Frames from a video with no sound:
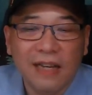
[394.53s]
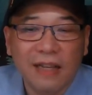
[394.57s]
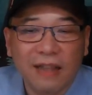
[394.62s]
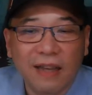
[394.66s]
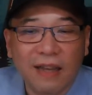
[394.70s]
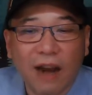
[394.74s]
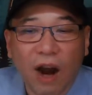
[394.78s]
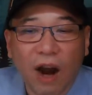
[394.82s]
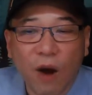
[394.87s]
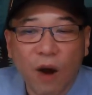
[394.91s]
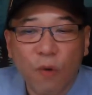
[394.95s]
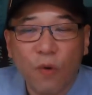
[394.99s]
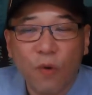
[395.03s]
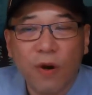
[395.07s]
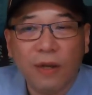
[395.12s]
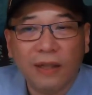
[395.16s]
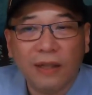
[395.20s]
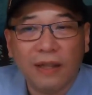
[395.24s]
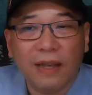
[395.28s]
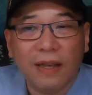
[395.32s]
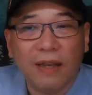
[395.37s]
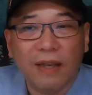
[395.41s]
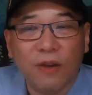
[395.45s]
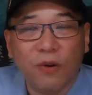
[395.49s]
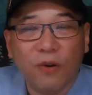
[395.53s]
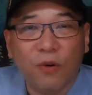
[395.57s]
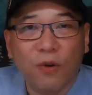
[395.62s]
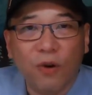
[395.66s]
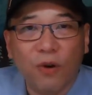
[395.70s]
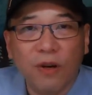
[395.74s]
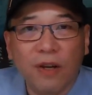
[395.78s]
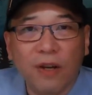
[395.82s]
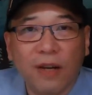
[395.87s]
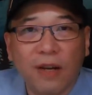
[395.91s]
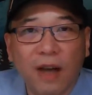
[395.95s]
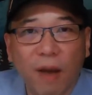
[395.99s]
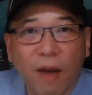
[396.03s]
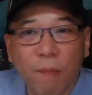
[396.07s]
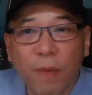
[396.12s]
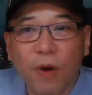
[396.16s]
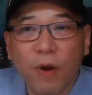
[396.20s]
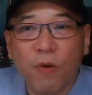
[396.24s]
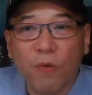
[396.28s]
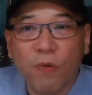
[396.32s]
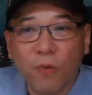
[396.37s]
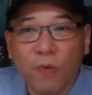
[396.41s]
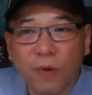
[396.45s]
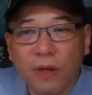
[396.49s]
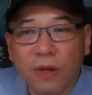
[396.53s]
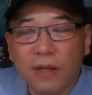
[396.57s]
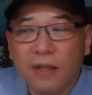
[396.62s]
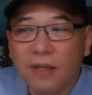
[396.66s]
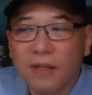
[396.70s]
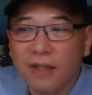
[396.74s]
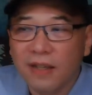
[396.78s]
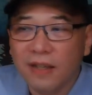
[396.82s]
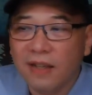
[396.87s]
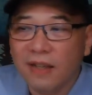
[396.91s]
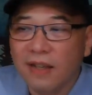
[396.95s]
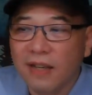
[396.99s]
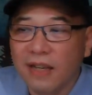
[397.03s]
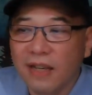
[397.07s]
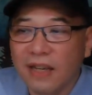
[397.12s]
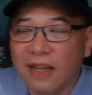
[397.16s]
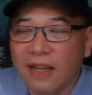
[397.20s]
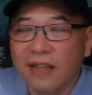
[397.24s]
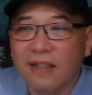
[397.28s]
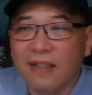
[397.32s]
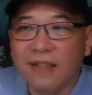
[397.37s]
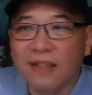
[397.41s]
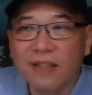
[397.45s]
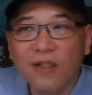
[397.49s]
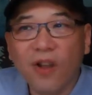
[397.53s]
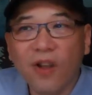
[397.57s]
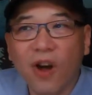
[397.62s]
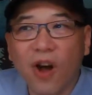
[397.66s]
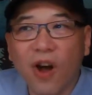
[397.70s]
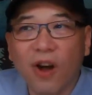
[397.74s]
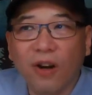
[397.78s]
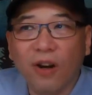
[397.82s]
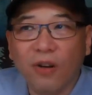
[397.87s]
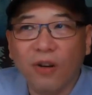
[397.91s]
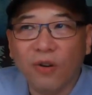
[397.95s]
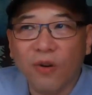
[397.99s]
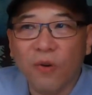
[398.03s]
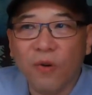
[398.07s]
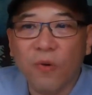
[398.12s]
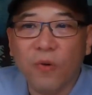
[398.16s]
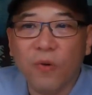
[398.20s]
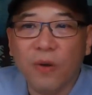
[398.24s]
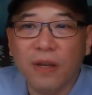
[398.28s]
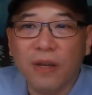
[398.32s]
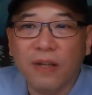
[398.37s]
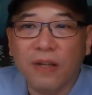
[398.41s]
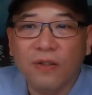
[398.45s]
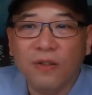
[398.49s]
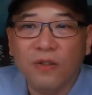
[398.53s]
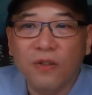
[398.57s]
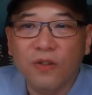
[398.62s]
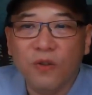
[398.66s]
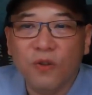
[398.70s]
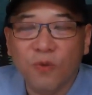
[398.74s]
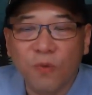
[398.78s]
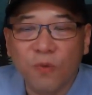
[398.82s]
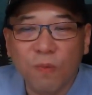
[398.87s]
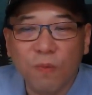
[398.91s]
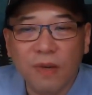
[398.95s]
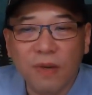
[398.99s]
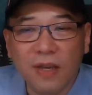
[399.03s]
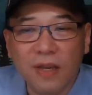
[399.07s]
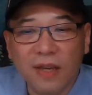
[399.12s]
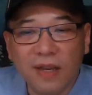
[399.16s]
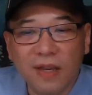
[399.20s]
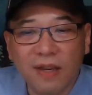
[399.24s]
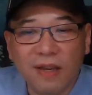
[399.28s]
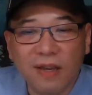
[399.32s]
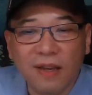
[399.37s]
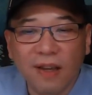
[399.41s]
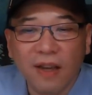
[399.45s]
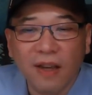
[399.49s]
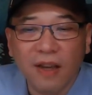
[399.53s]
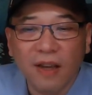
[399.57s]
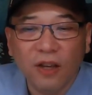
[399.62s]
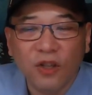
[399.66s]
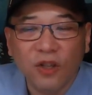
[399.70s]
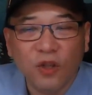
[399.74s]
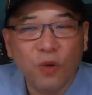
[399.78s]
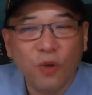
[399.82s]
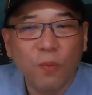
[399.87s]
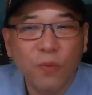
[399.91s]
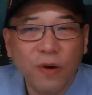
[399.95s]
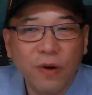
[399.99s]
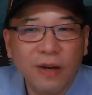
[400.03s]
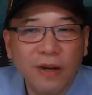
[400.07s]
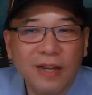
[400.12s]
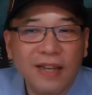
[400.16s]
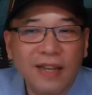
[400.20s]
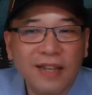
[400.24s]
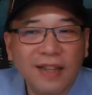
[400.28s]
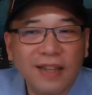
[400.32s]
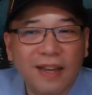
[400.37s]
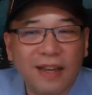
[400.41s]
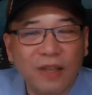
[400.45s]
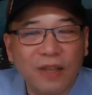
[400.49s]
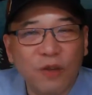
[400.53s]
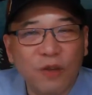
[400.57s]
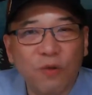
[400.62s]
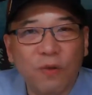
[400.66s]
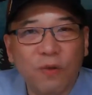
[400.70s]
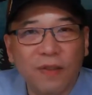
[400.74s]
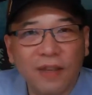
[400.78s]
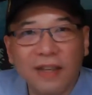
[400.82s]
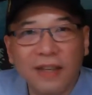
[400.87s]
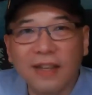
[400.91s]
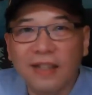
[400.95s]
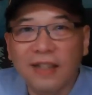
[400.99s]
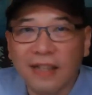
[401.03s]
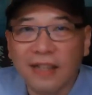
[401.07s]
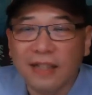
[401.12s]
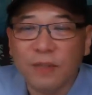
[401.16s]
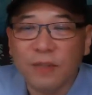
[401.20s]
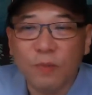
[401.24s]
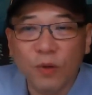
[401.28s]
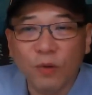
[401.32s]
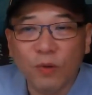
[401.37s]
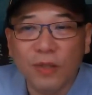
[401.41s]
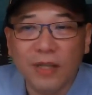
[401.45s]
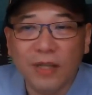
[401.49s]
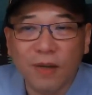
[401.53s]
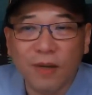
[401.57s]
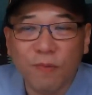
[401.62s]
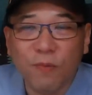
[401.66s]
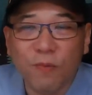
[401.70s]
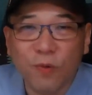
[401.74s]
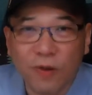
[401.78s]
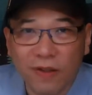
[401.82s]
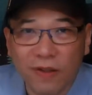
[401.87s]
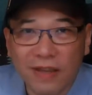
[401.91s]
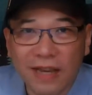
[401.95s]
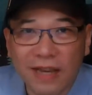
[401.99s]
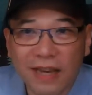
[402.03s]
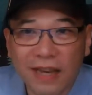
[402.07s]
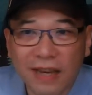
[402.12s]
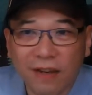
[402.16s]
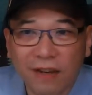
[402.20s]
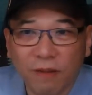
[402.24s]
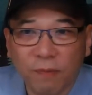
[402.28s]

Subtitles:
the artwork that you're going to come out with is not going to be so pretty that you think it's museum worthy.